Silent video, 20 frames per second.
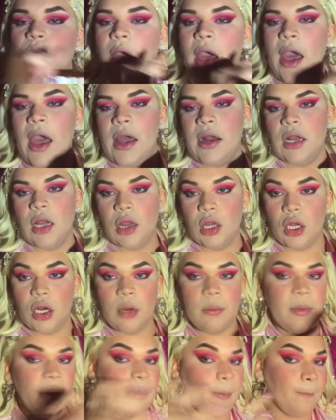add a
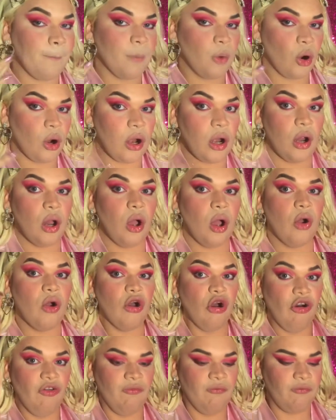little bit more
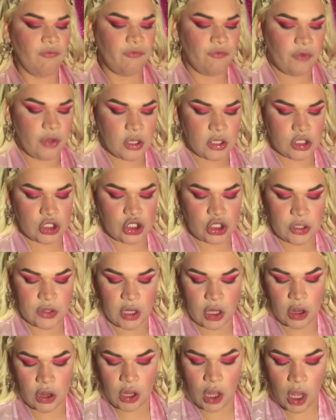oomph to
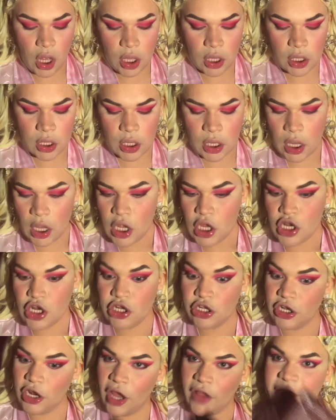the look.
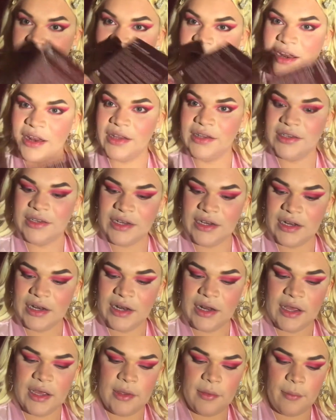Not that it
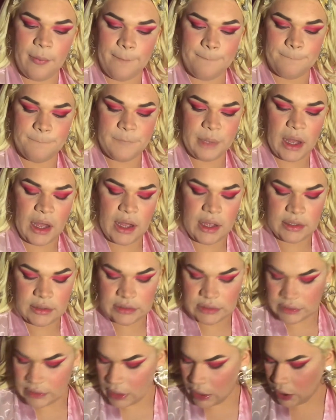needed it,
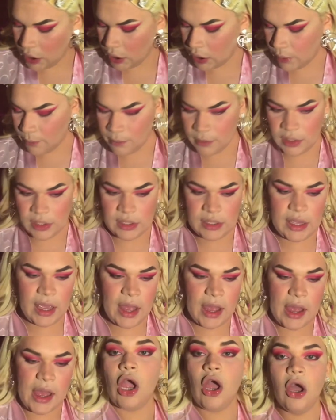but
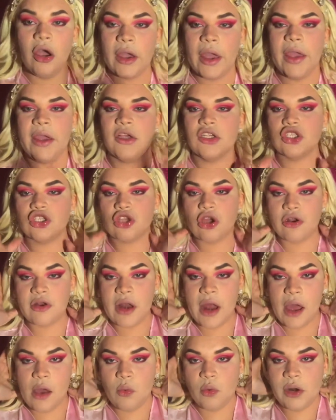yeah. Okay, so
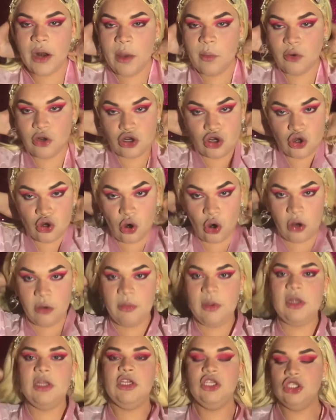now what I would
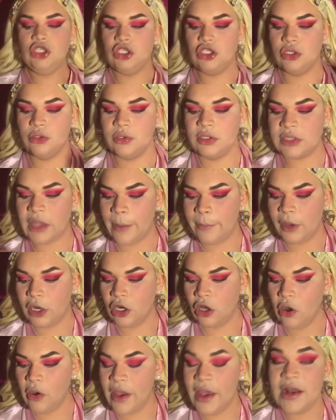normally do is I'm gonna
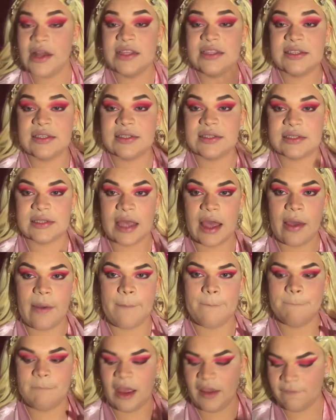go ahead and
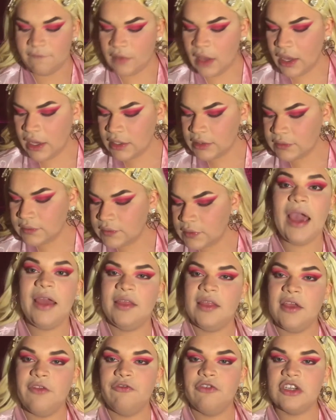set my face. I
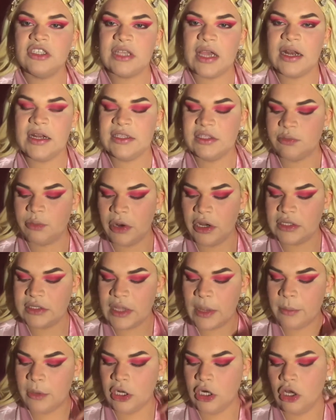think for setting sprays,
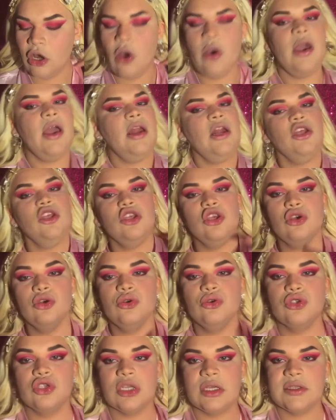I'm gonna go ahead and
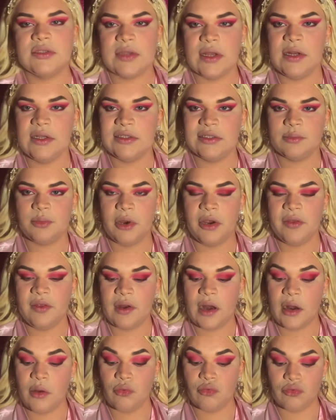use a setting spray that
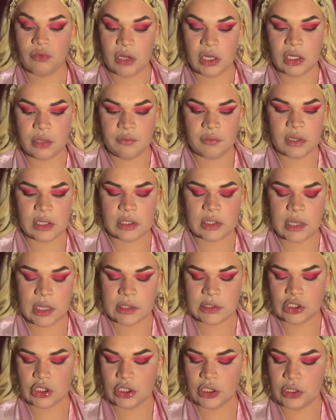I really
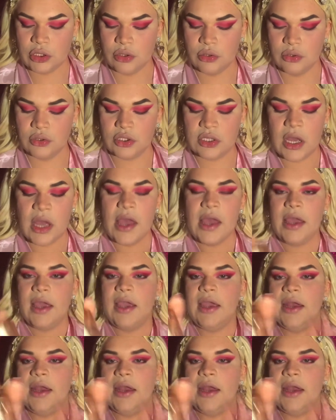like to use. It